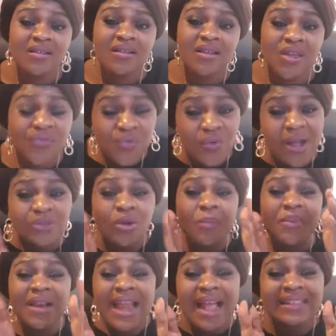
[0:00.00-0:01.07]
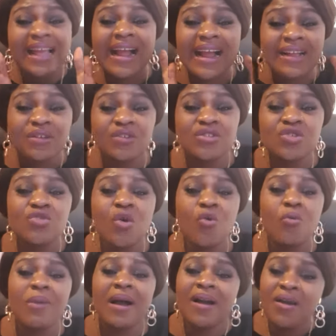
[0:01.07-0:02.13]
If you want to be like that kind of single
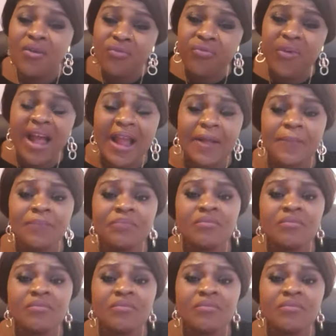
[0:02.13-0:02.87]
woman, fine.